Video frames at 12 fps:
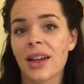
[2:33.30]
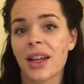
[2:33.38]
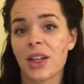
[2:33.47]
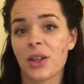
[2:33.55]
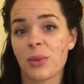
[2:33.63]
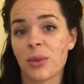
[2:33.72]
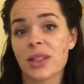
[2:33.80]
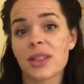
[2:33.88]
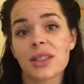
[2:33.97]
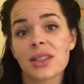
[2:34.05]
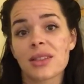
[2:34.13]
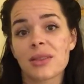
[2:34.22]
and you
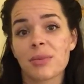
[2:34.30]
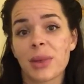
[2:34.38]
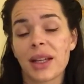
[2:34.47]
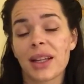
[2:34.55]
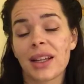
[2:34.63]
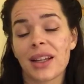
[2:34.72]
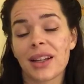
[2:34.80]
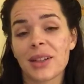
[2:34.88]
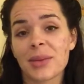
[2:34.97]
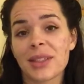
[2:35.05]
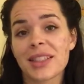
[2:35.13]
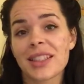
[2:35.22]
miss picking it
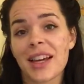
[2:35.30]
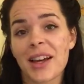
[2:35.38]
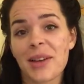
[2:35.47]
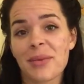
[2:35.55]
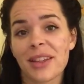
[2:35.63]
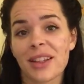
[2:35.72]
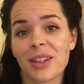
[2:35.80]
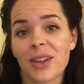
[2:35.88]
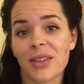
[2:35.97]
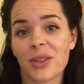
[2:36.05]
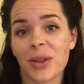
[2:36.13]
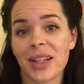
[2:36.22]
up in time, then you
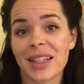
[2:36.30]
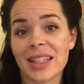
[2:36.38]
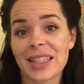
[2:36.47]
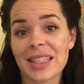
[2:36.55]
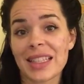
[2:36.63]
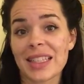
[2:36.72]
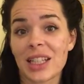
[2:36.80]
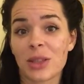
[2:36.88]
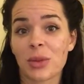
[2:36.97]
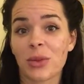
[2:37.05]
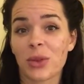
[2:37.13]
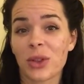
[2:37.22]
have to wait 19 days
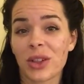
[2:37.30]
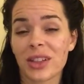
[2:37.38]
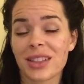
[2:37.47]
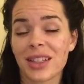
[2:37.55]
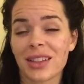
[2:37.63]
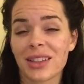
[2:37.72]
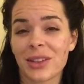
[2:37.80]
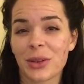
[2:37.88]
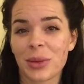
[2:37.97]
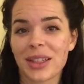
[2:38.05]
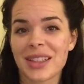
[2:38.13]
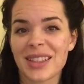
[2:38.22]
before you can take another
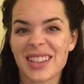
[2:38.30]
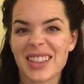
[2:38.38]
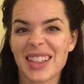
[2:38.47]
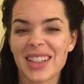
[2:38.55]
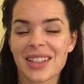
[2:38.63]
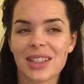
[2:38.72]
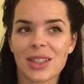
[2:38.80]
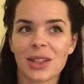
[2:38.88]
pregnancy test.